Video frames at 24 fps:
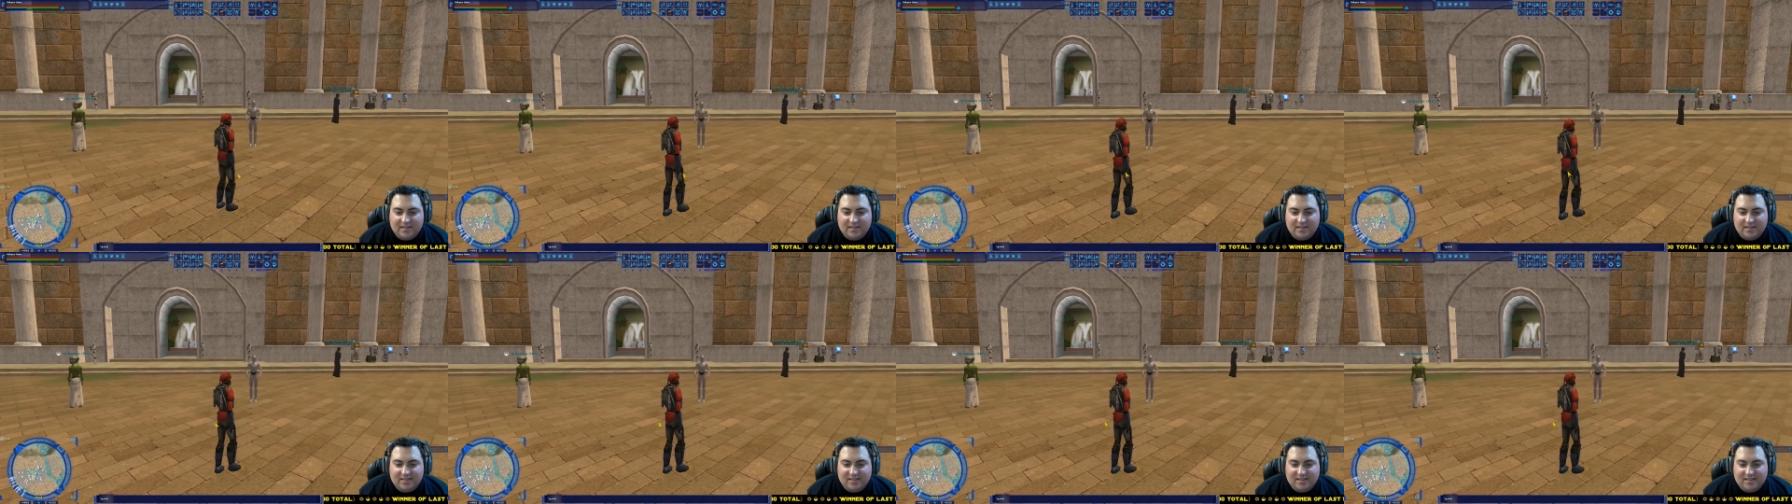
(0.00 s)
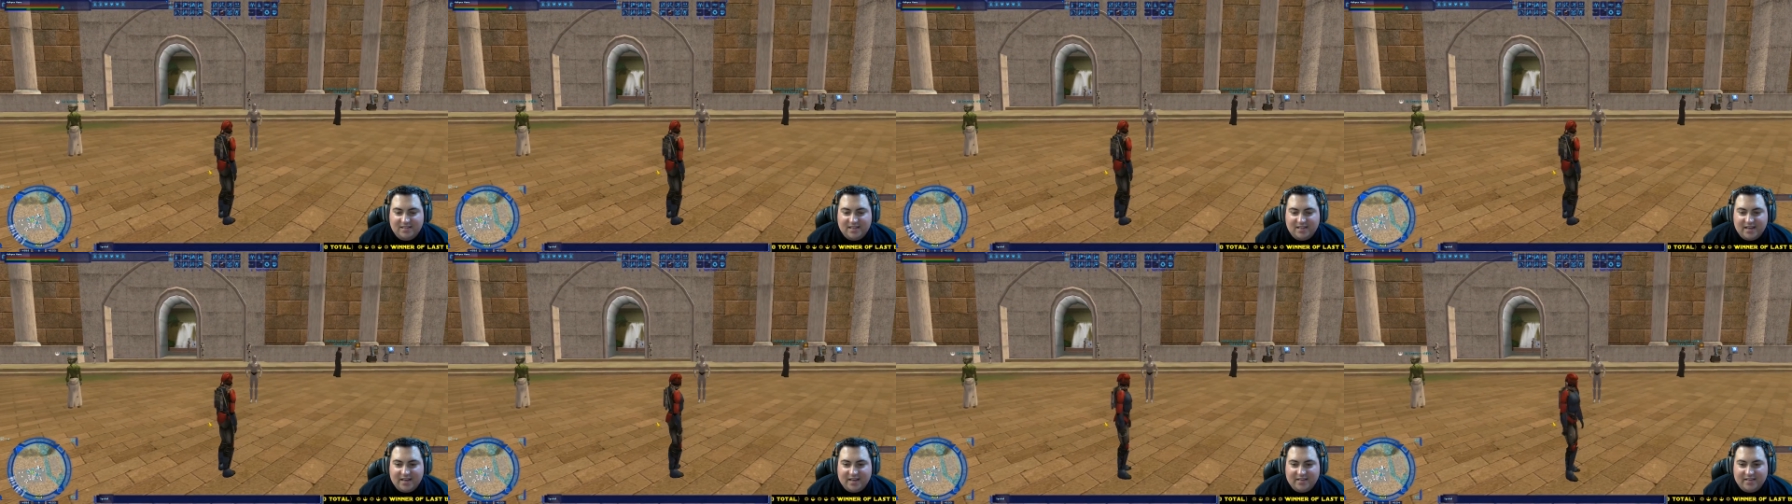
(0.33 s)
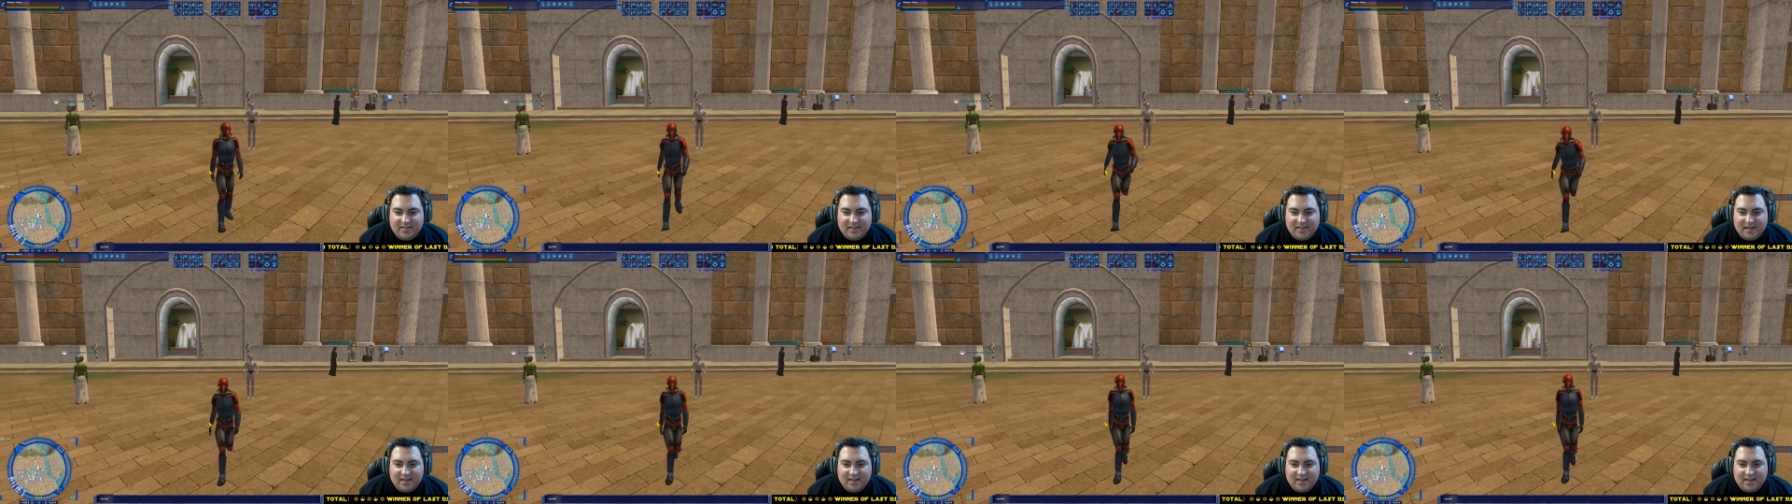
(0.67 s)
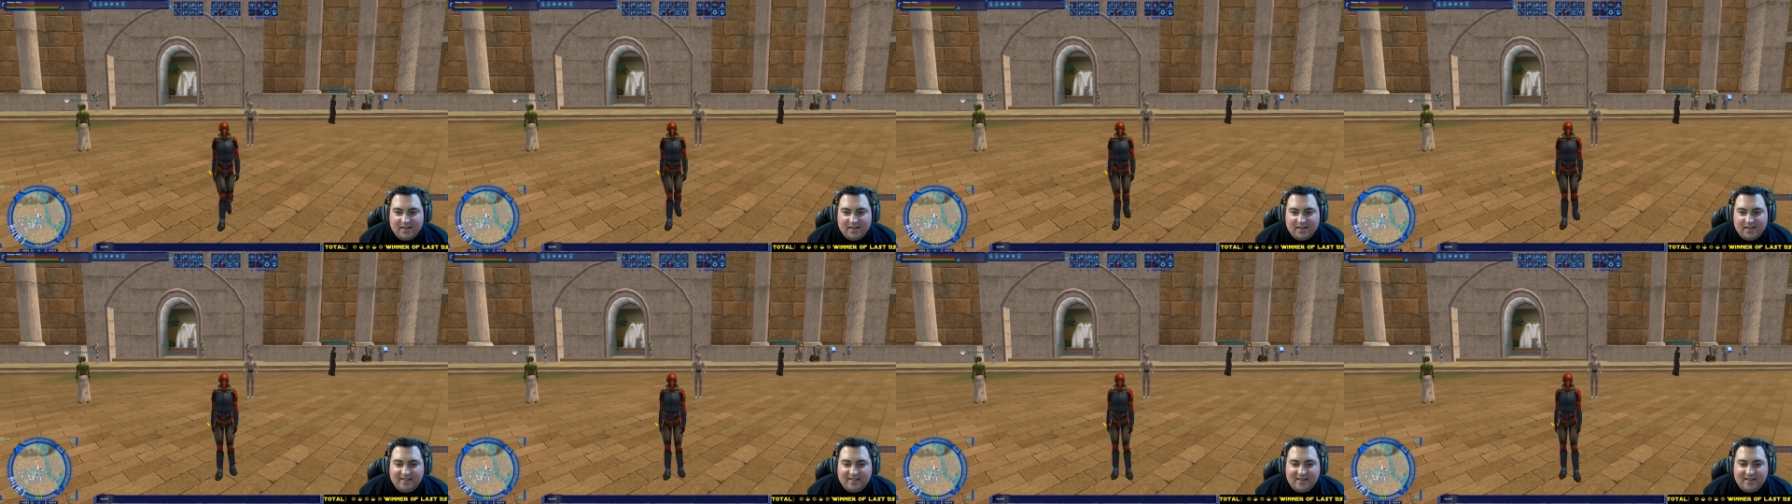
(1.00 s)
easy as
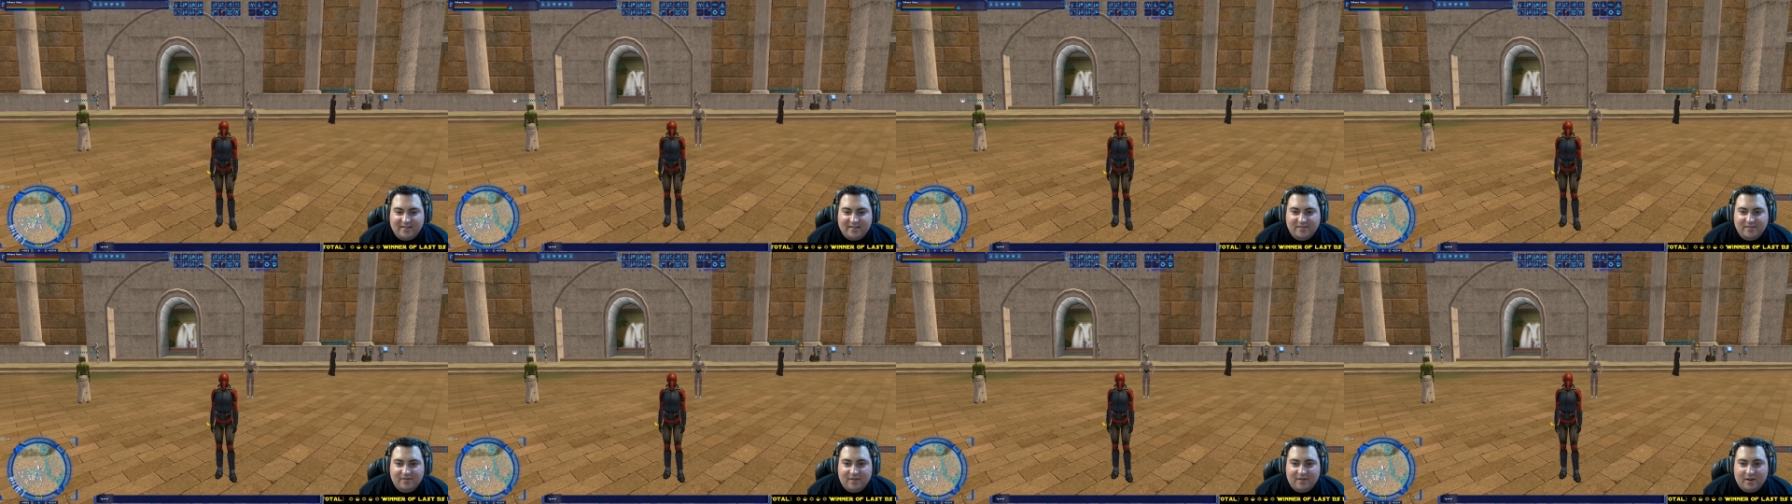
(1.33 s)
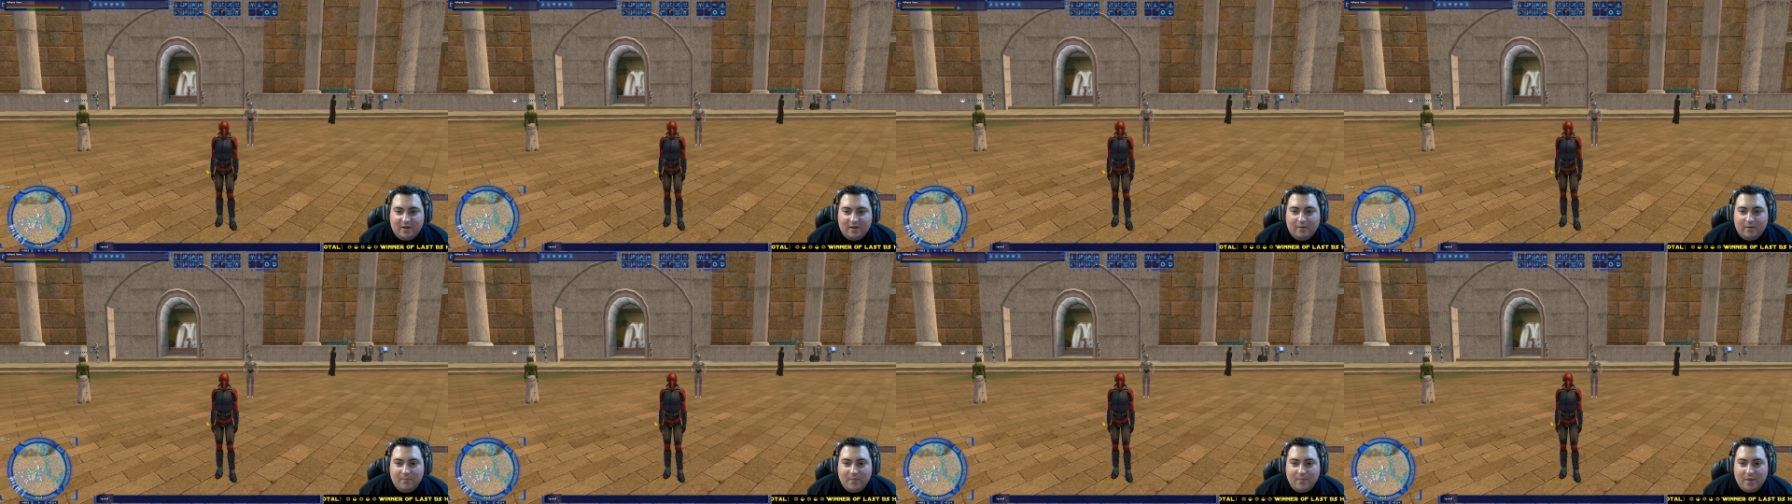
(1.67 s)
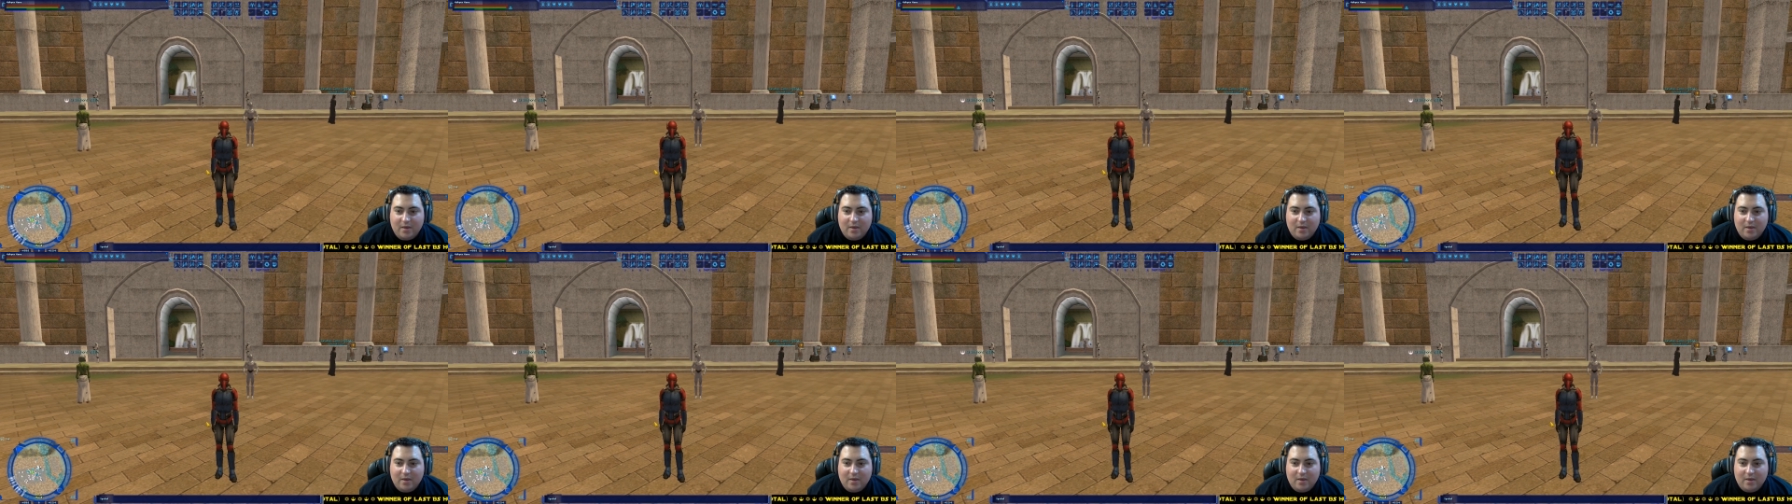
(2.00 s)
editing a text file.